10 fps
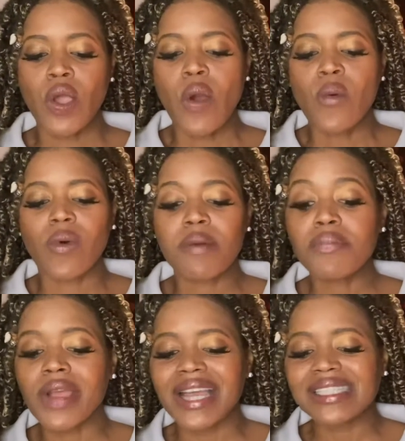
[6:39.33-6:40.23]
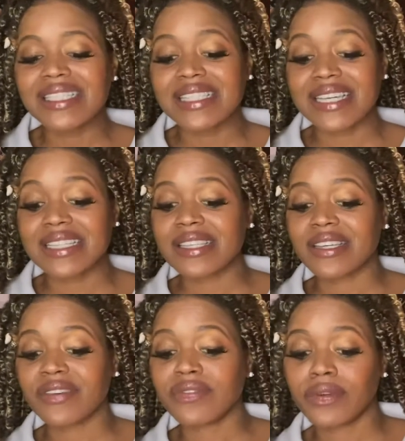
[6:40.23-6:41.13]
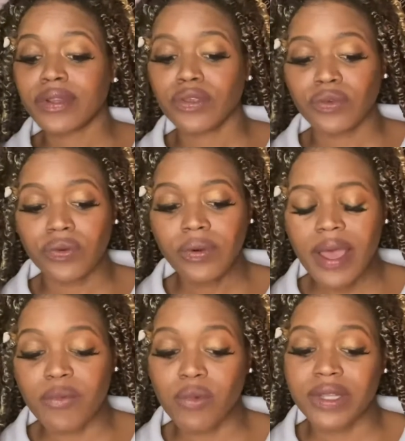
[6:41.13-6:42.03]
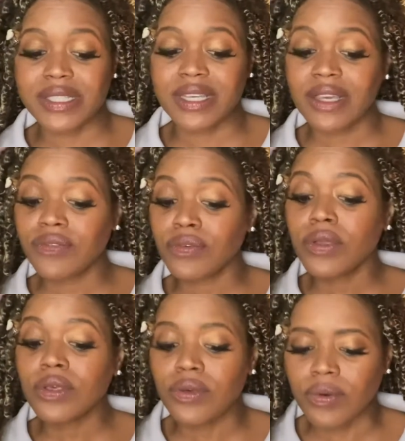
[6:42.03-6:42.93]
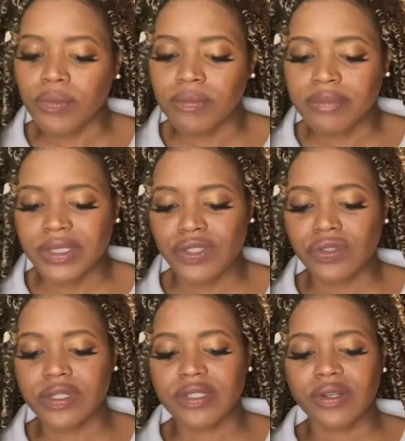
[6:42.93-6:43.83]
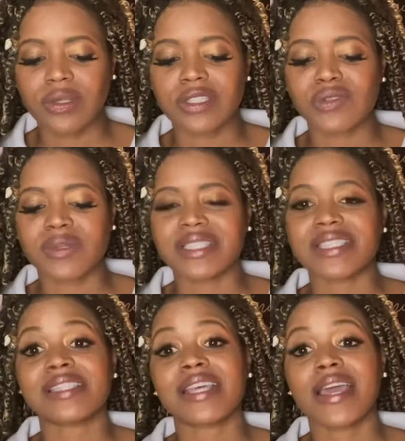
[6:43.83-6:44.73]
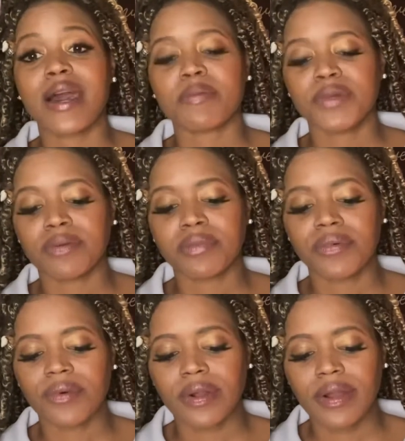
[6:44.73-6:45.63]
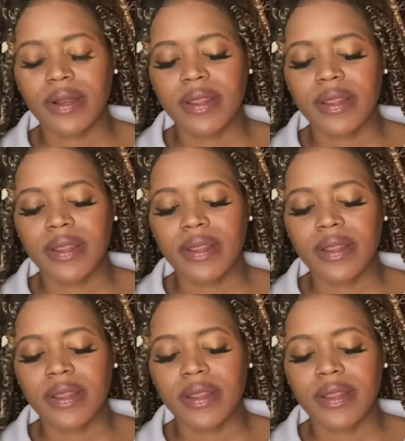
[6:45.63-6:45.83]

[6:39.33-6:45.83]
One practice day ticket for you and one ticket for you, Miss Jordan told the twins as they hopped on board.